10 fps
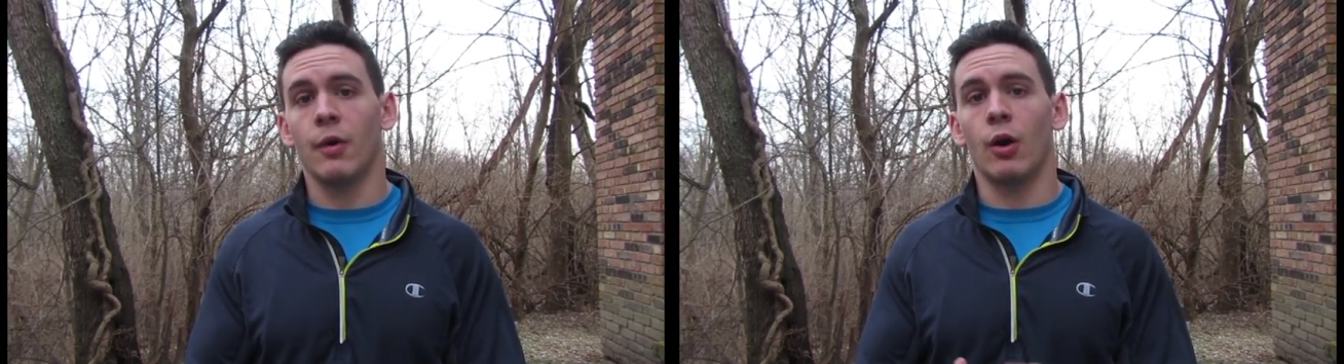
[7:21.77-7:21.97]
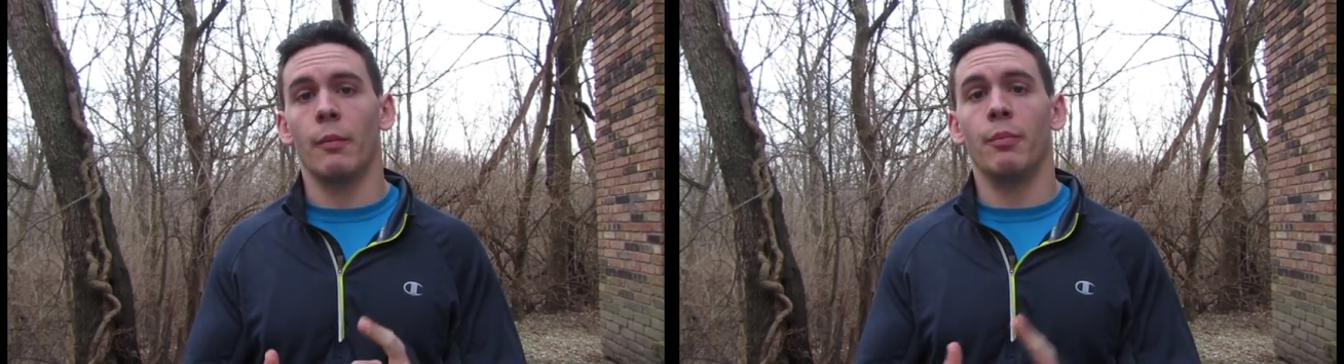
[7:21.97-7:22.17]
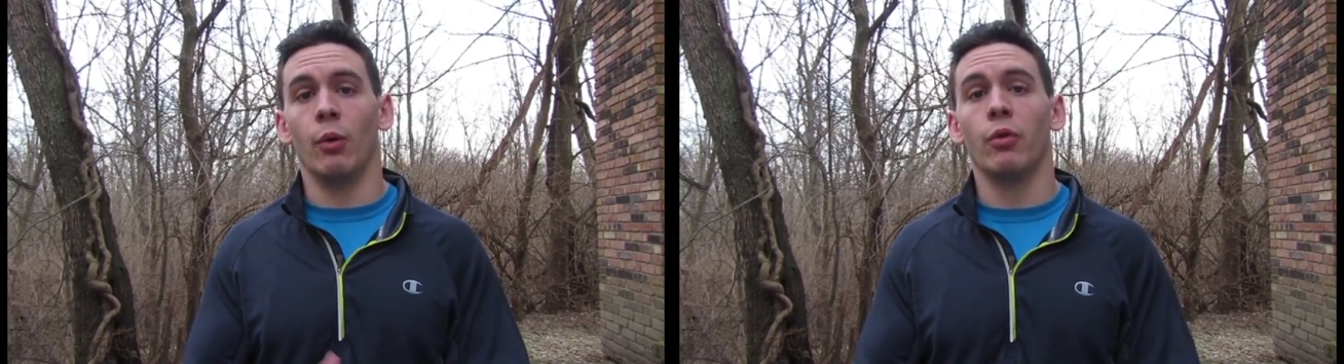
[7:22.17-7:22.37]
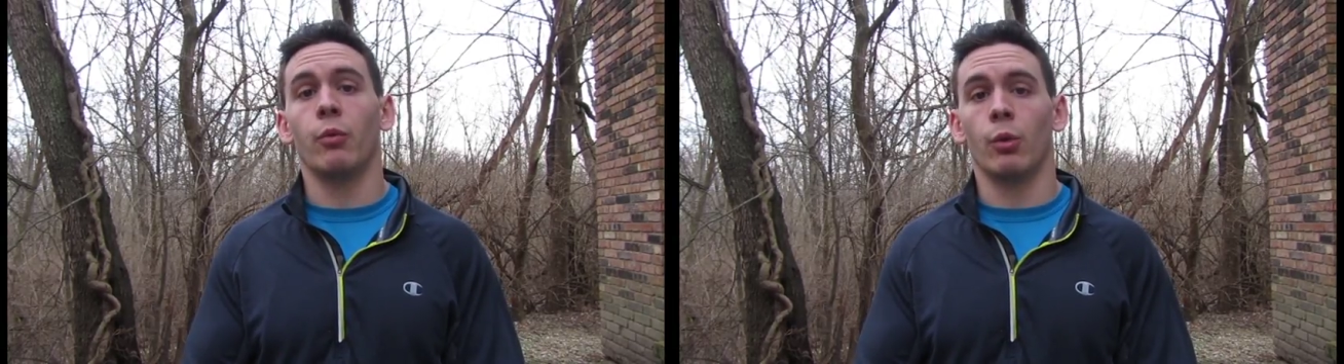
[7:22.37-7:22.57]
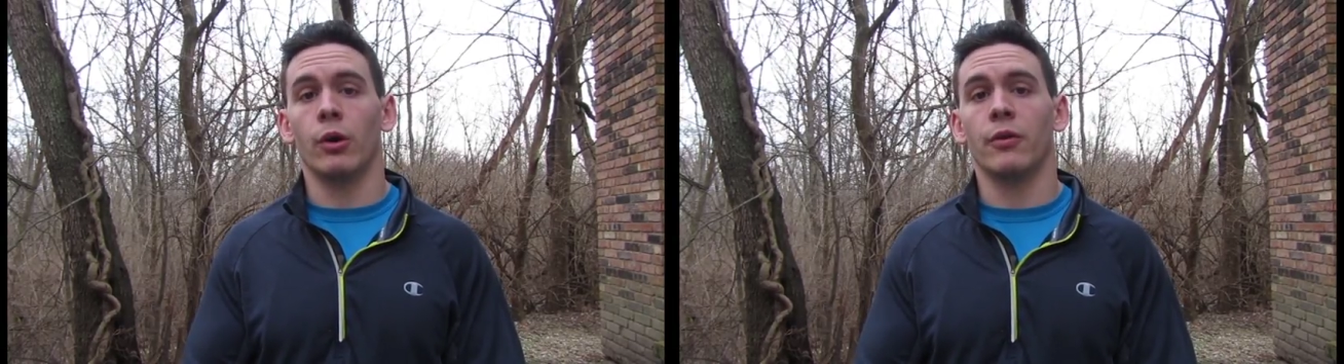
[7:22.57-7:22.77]
are both
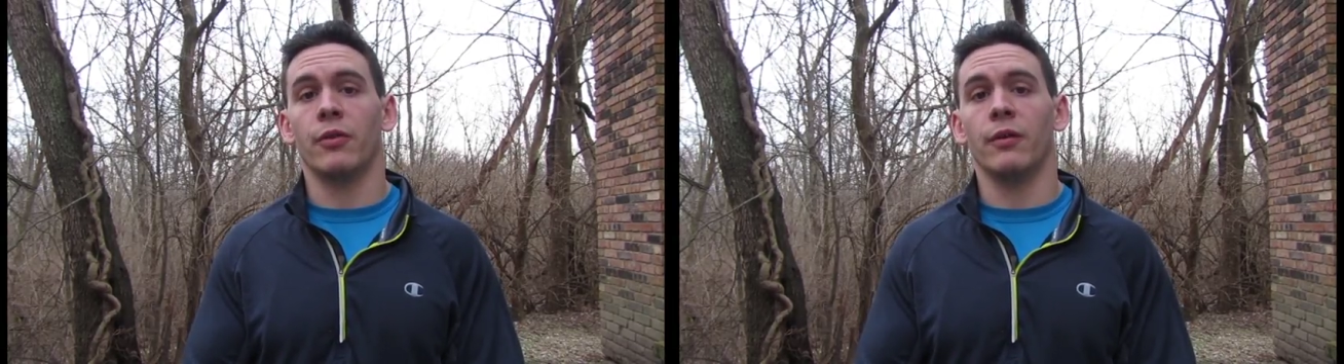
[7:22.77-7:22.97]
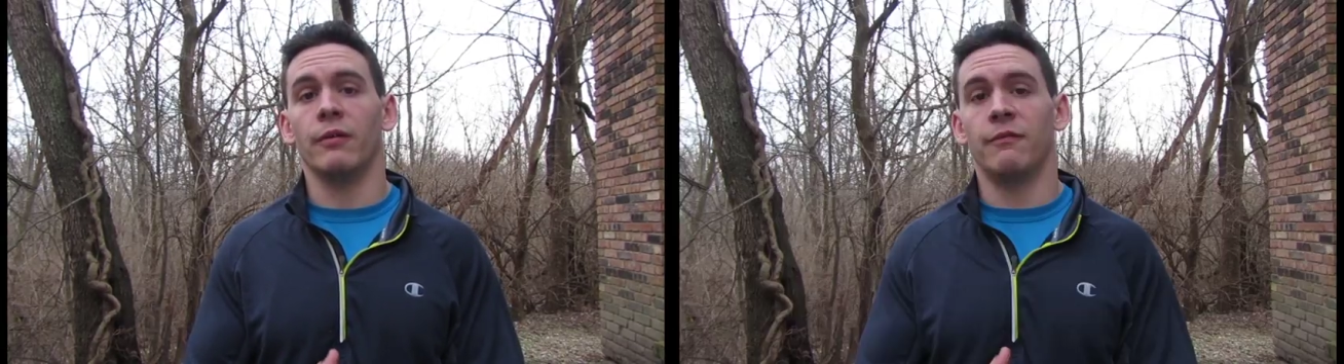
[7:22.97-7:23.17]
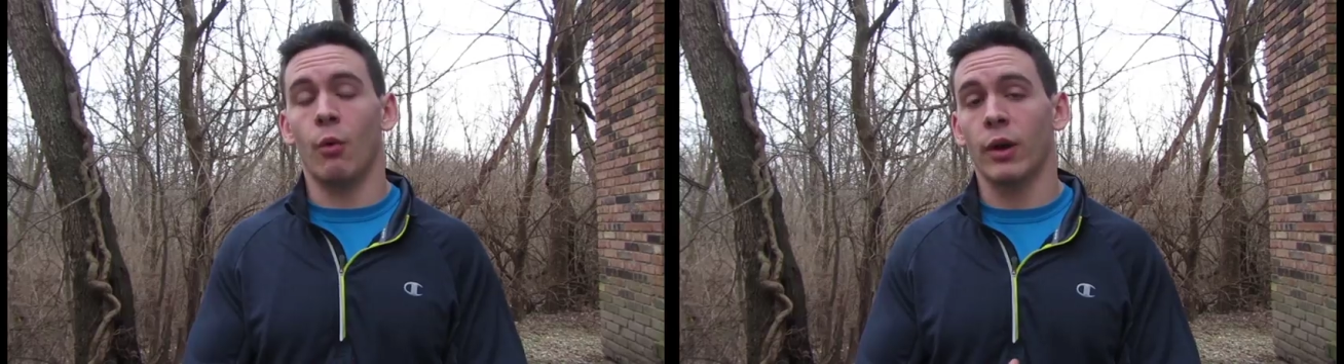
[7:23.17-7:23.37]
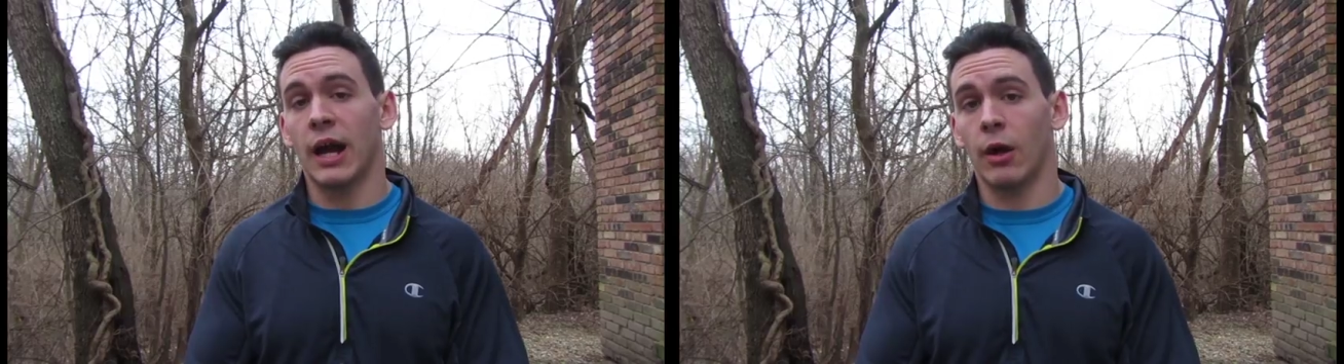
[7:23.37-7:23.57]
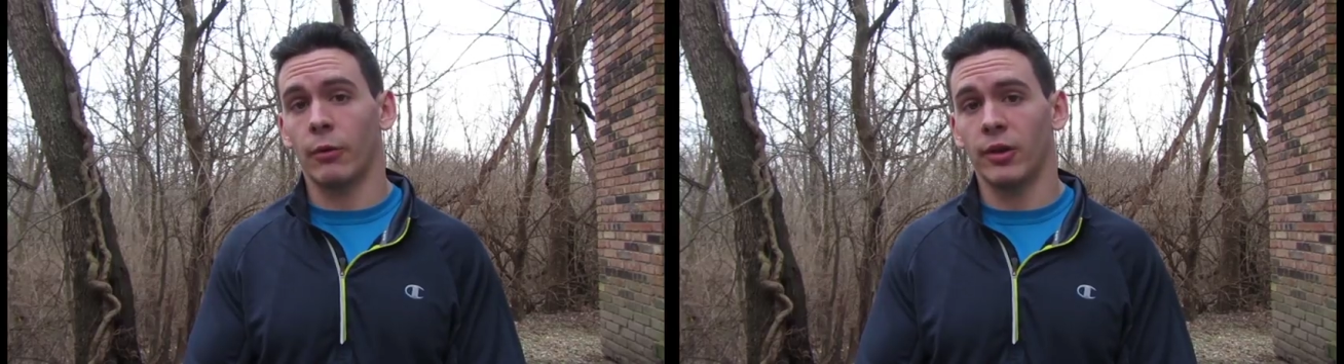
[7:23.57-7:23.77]
worth 4
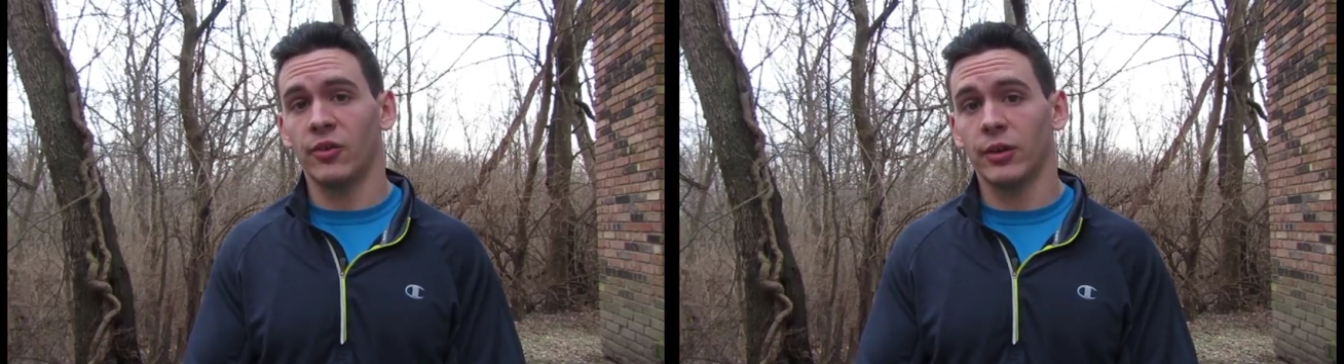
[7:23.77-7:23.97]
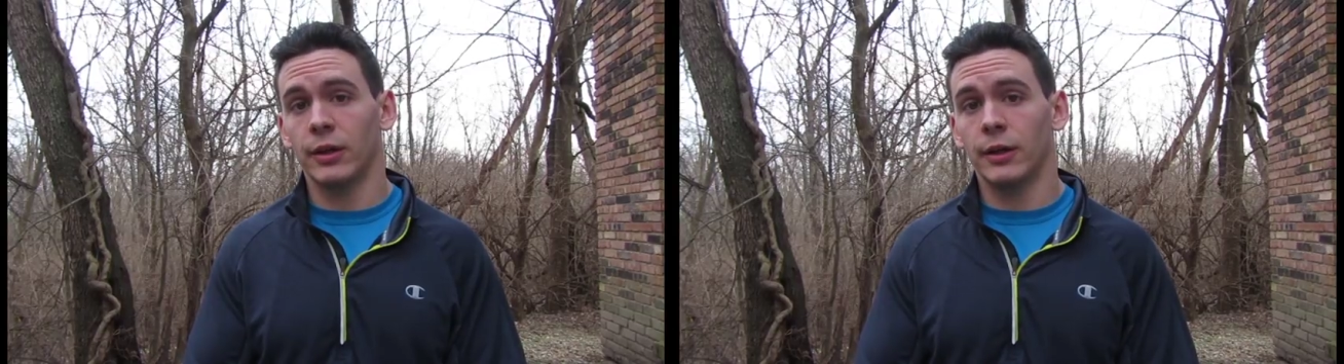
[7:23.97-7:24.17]
calories.